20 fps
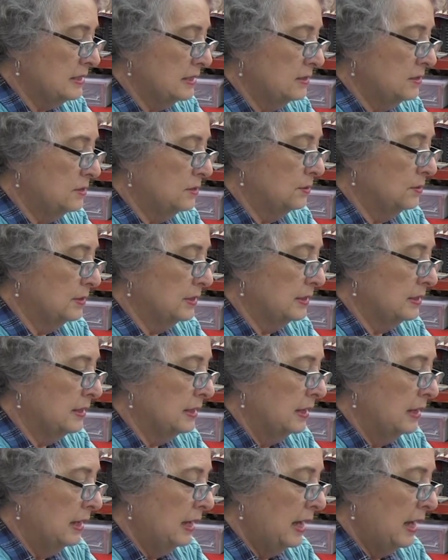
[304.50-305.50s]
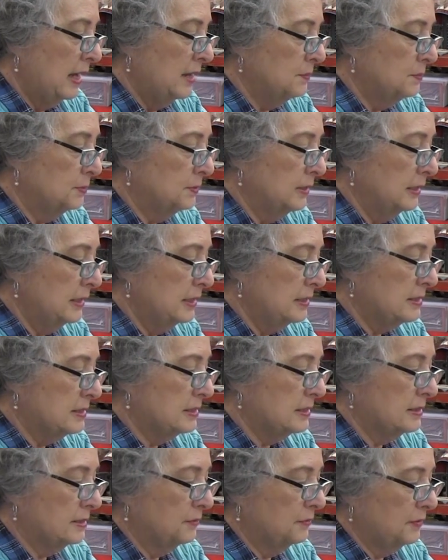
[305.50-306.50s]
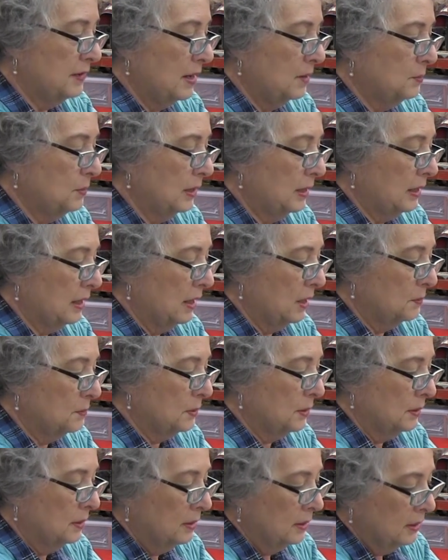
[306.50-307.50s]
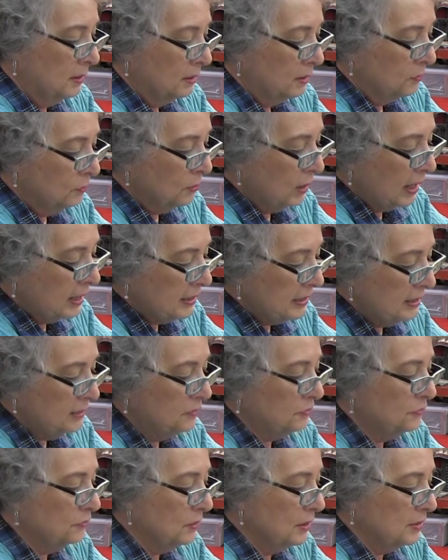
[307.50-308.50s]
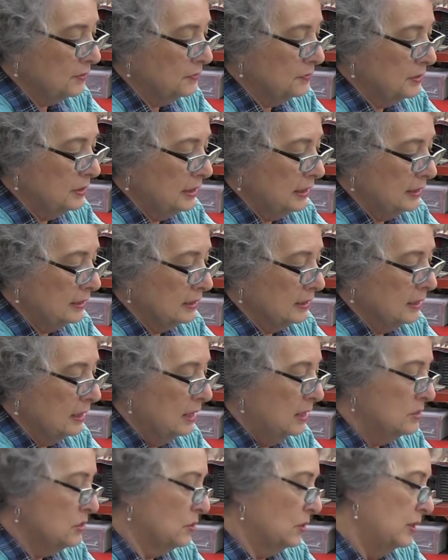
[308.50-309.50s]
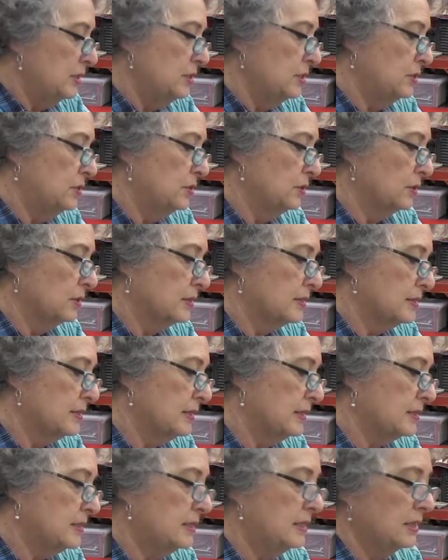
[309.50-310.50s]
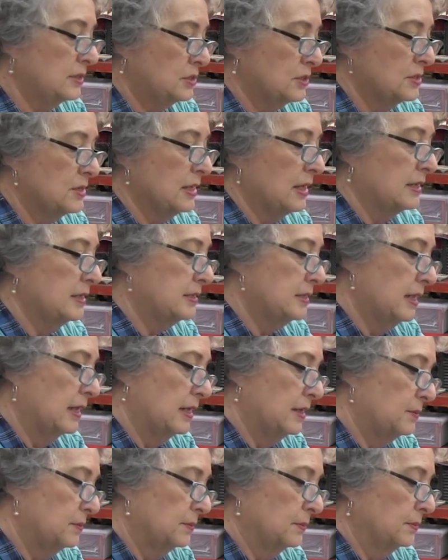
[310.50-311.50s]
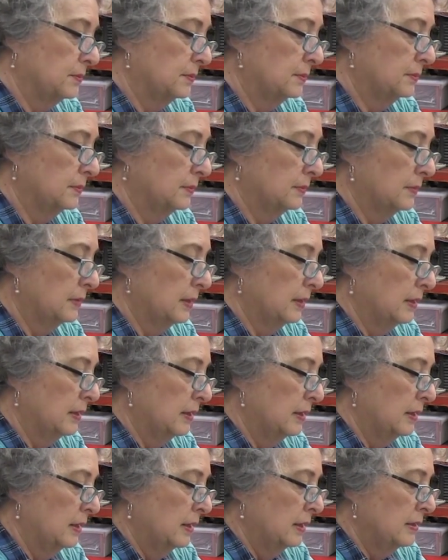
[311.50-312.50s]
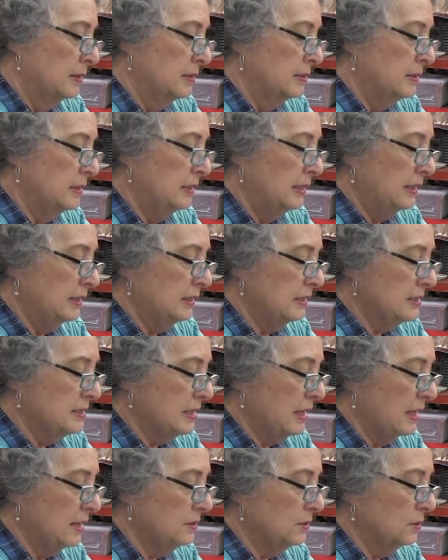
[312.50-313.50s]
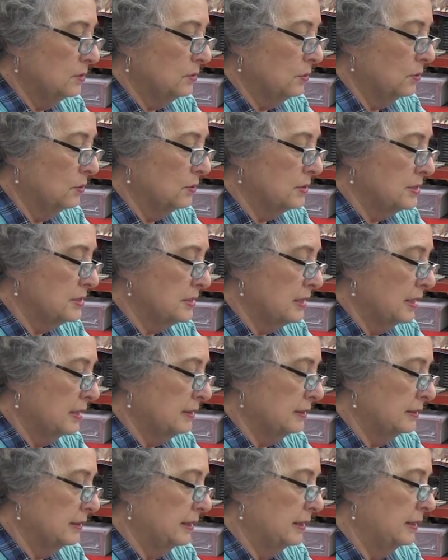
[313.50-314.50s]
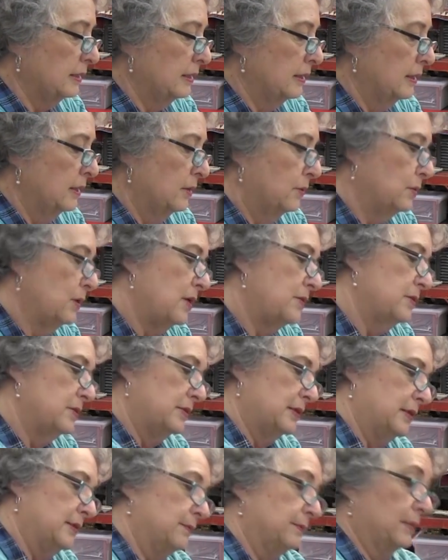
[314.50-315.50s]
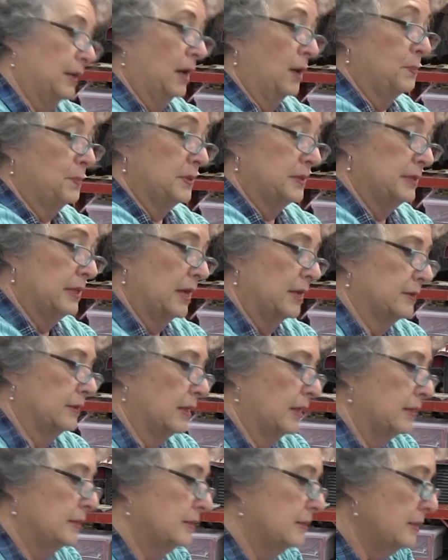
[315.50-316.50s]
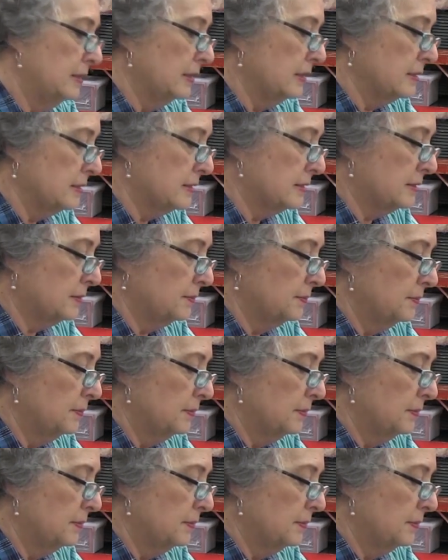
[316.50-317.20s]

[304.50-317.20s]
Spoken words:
into it and pleats the fabric up right in front of the needle. So I just took 6 stitches at a time. The needle is handled horizontally rather than up and down like this.